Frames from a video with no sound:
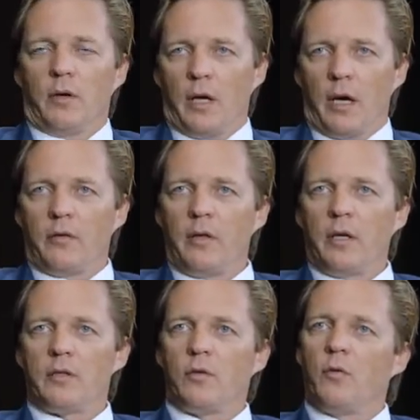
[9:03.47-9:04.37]
So I
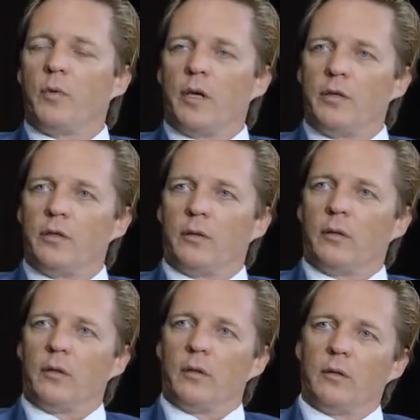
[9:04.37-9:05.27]
think it's a
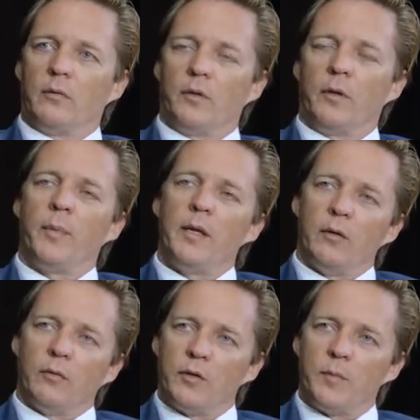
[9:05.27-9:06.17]
combination,
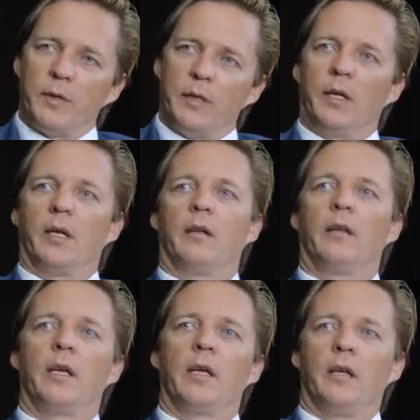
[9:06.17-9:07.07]
depending on the speed
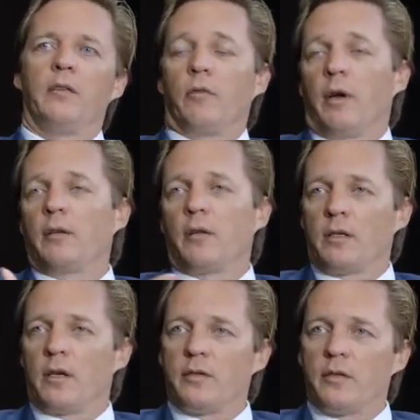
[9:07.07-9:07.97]
again. And they can
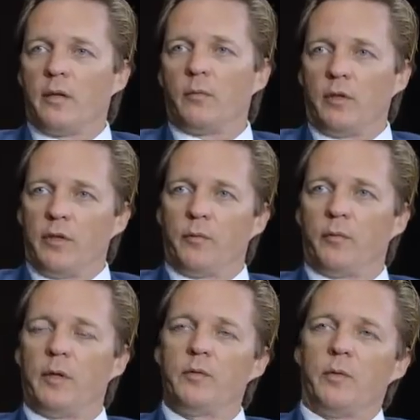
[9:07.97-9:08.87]
interact, as I said, with the
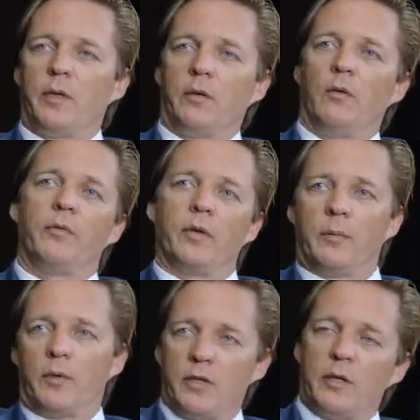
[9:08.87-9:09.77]
different teams we can offer.
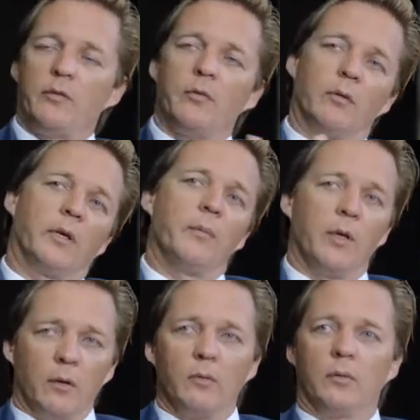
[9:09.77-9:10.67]
It can be central or it
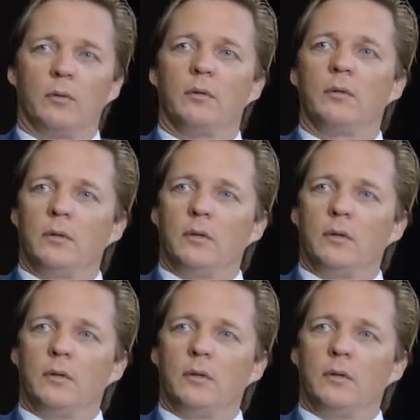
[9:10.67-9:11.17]
can be local.